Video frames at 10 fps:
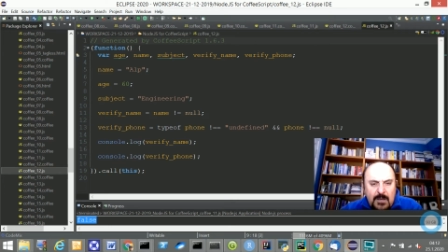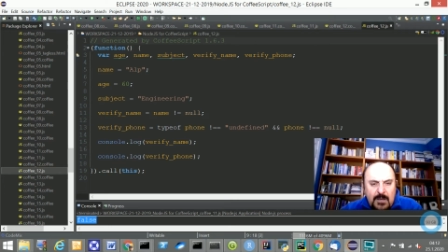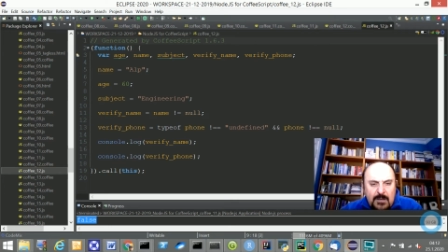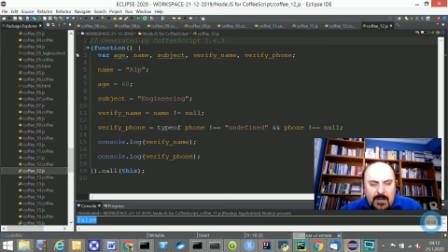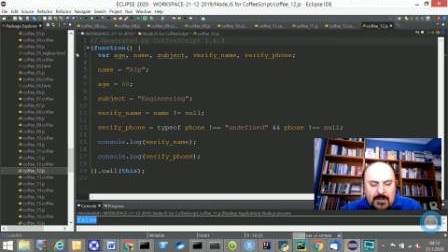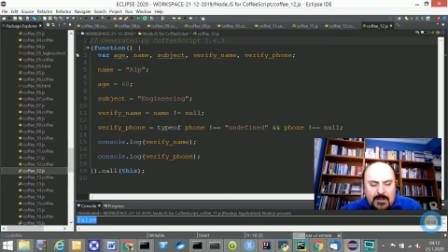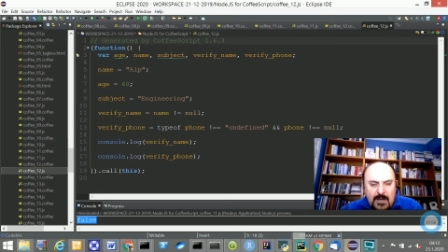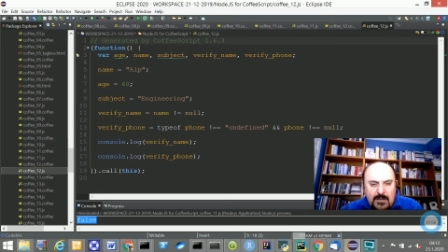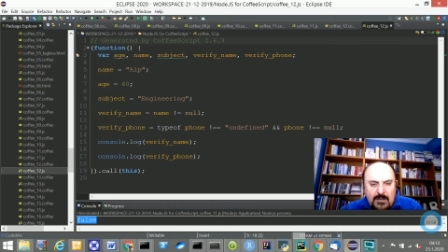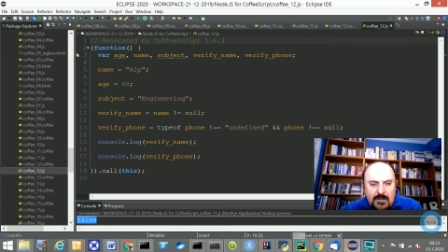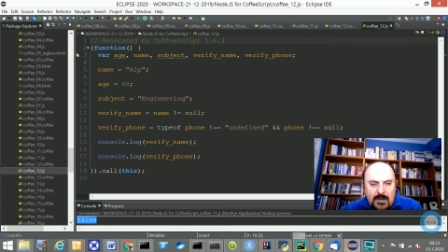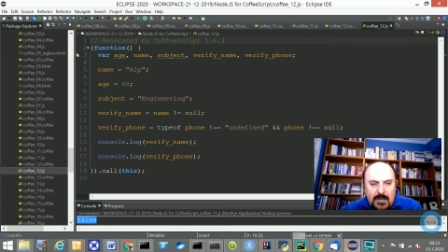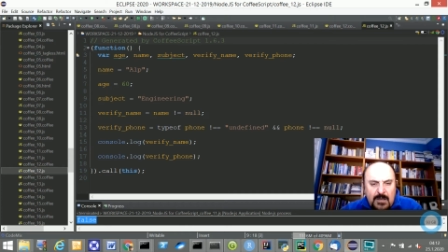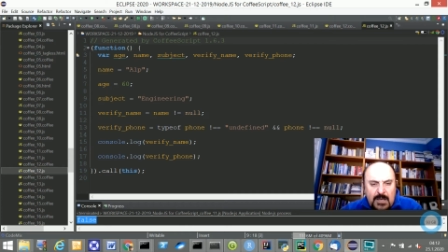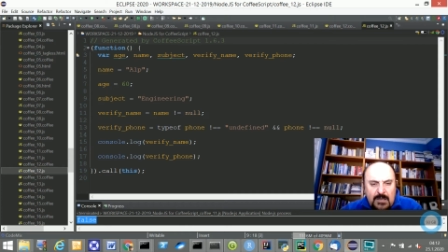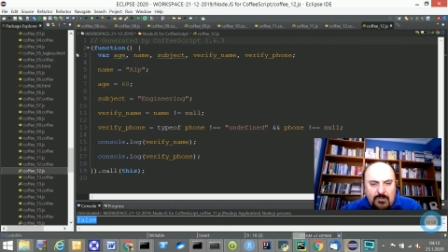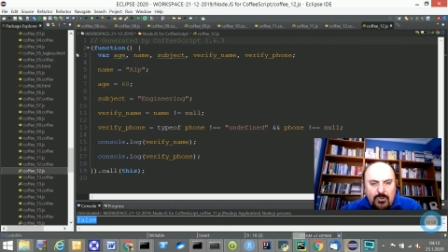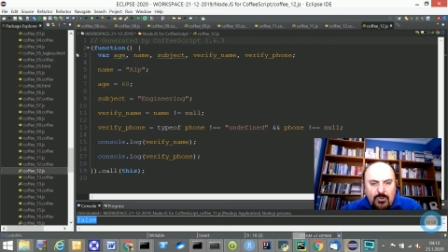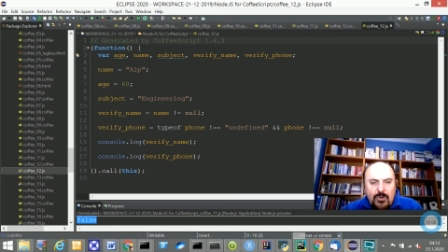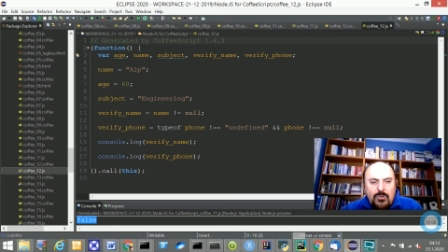does not equal
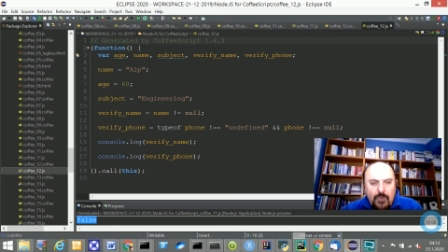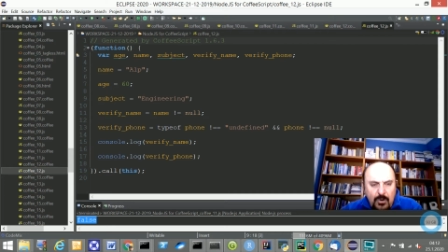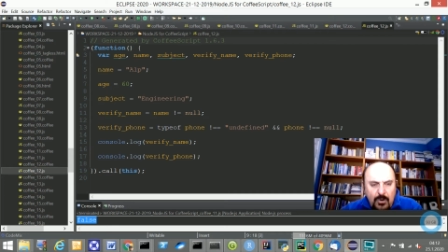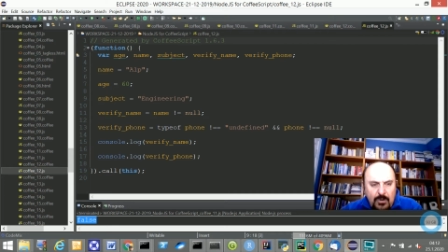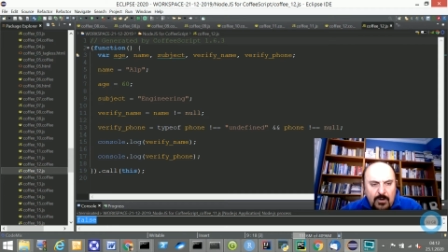to null.